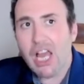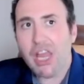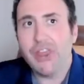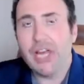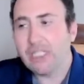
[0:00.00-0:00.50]

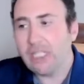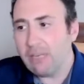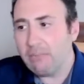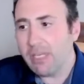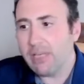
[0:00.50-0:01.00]
that's going to
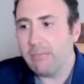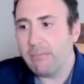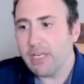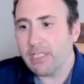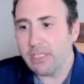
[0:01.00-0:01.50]
be the
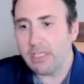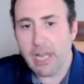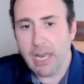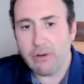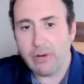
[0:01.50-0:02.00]
biggest,
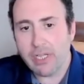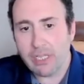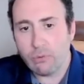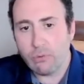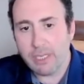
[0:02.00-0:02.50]
the area
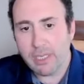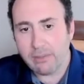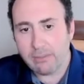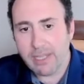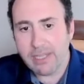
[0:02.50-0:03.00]
that will
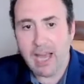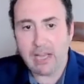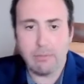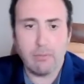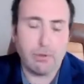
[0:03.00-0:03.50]
be
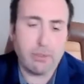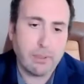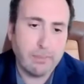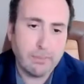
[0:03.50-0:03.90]
attacked the most.